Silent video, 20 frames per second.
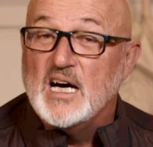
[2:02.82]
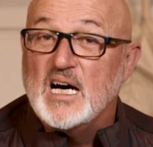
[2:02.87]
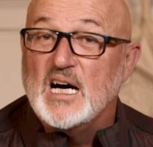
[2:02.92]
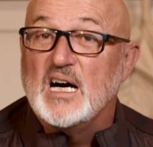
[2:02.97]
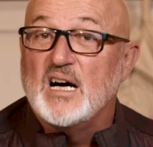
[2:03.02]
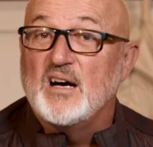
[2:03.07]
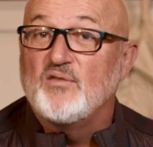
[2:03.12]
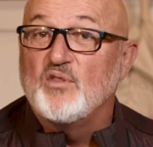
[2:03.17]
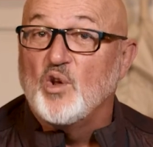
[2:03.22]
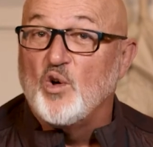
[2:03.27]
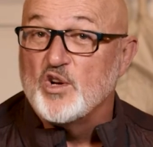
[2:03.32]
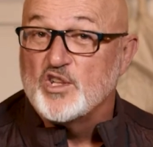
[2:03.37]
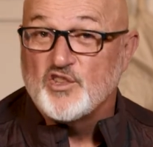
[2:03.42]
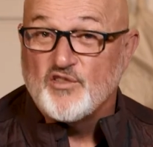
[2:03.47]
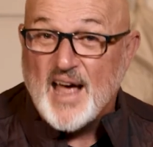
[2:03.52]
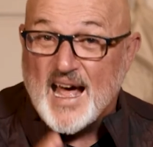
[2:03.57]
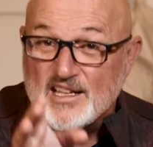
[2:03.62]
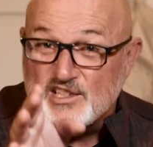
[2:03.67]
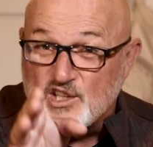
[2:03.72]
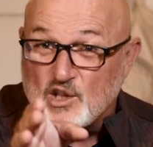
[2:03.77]
of lords.
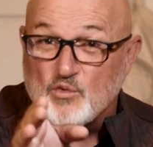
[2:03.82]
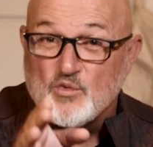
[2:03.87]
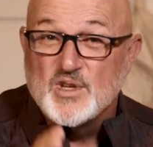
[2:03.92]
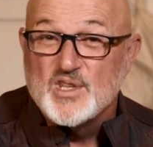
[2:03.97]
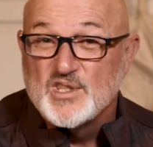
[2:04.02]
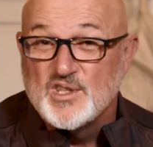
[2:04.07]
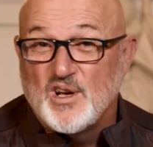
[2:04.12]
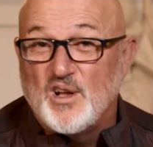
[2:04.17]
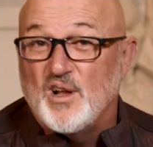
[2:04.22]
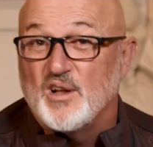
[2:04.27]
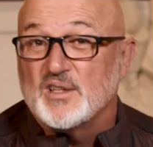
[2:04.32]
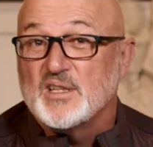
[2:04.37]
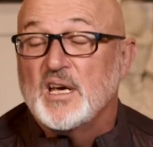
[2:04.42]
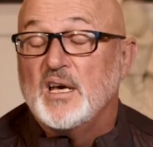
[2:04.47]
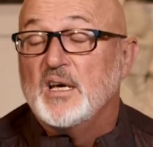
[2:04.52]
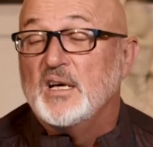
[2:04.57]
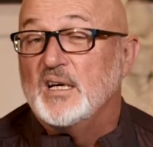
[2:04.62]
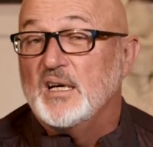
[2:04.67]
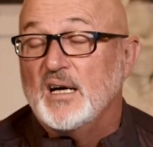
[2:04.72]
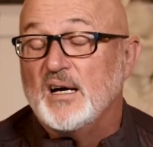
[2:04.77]
That's the result
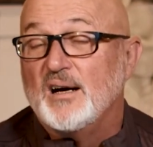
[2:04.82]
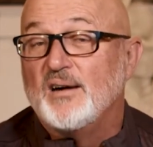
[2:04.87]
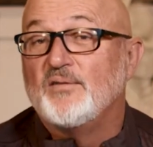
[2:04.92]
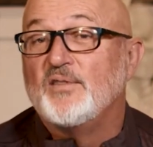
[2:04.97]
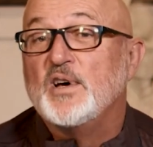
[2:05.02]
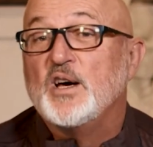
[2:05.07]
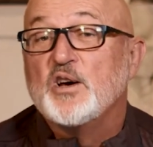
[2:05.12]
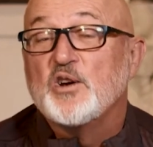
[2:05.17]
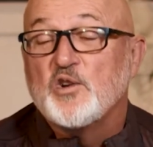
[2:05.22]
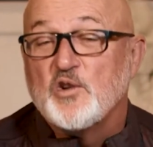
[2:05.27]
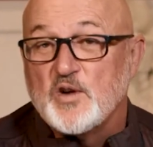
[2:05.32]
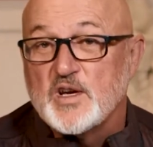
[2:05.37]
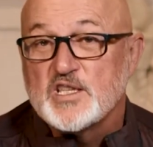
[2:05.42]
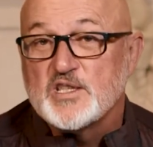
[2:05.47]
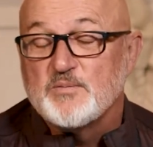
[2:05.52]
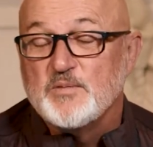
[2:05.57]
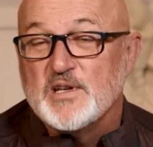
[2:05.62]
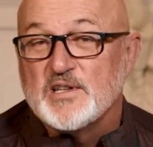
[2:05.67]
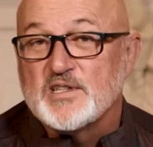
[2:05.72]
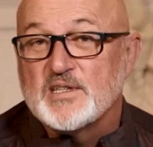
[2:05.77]
of
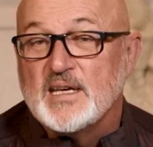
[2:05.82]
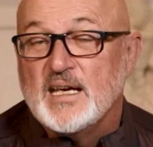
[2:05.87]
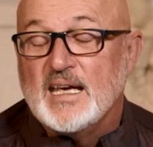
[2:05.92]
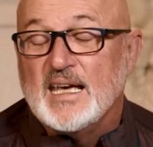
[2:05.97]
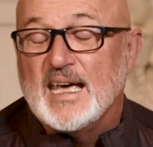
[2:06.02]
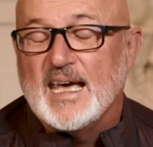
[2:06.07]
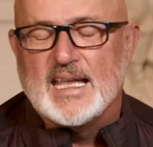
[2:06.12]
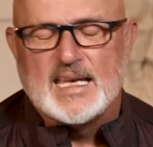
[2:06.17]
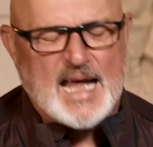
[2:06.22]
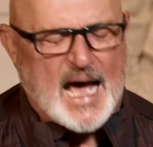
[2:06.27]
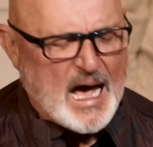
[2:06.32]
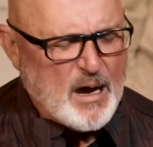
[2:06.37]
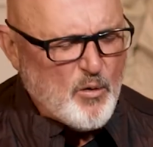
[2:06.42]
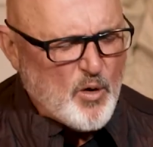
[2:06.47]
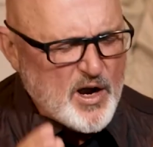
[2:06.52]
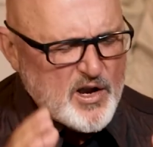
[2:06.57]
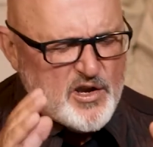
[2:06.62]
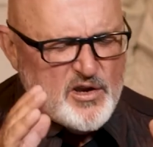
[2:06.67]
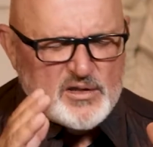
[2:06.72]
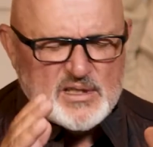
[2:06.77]
Christmas. And I
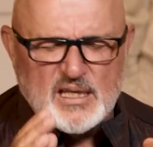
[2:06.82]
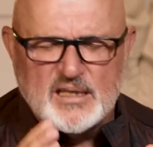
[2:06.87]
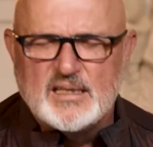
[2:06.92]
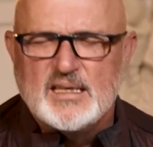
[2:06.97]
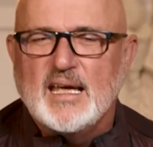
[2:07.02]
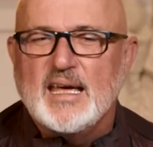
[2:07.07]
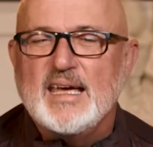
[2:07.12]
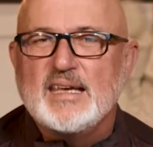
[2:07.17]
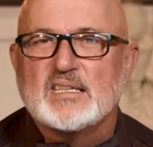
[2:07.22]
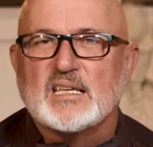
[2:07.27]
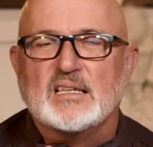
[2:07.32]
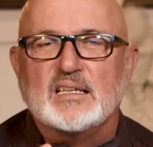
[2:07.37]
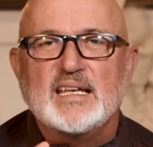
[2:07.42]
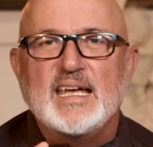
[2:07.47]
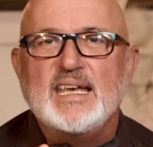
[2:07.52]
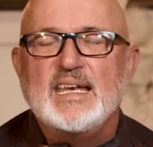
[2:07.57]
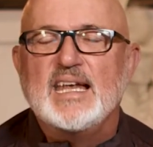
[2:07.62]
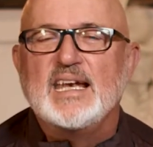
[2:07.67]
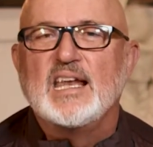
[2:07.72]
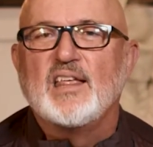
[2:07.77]
want you today to
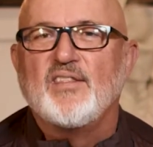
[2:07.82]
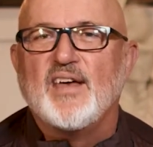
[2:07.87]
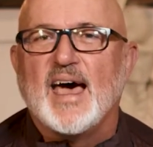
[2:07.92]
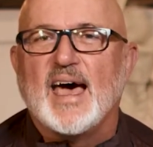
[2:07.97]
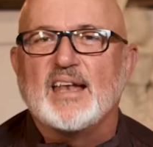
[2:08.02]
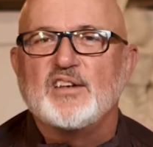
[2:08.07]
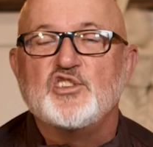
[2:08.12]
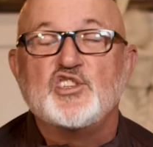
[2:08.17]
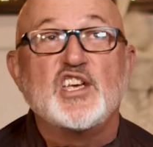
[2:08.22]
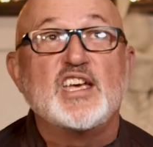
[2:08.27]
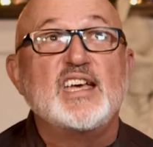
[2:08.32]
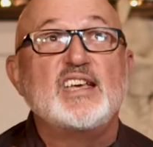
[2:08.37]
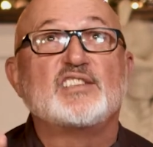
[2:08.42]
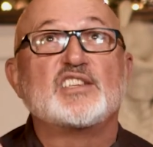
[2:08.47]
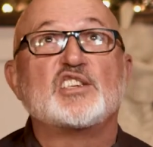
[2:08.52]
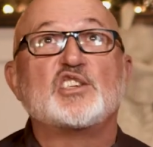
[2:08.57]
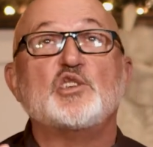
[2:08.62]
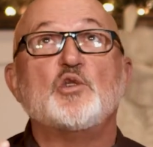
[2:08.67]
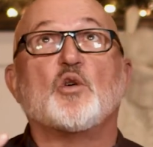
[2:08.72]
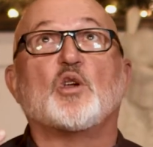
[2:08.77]
lean into that.
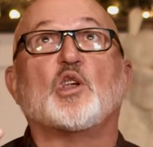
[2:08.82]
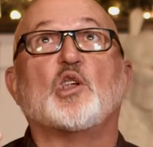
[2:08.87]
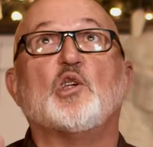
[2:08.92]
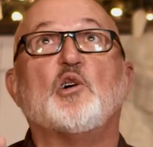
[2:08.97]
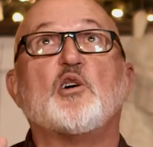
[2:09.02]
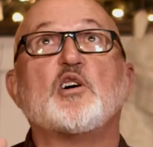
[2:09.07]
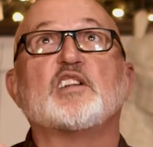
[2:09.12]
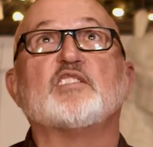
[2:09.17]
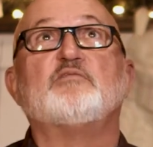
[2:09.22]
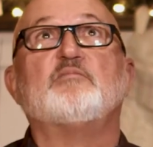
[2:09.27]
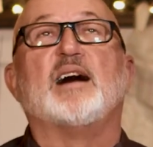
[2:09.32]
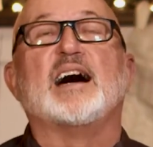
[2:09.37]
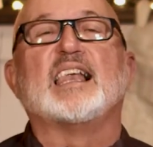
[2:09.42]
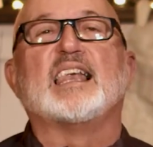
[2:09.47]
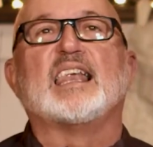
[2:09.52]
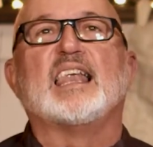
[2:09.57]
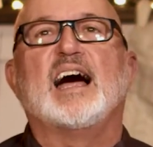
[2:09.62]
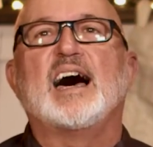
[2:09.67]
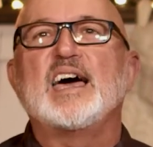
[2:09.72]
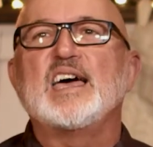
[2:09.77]
Jesus, you are Lord of my
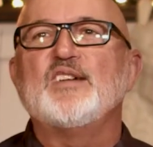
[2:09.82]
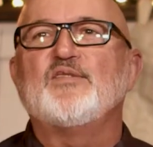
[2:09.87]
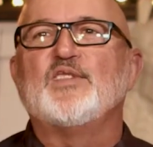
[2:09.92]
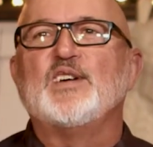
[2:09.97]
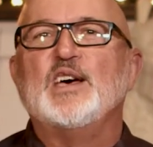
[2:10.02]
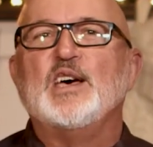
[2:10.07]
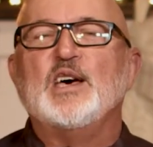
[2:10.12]
life.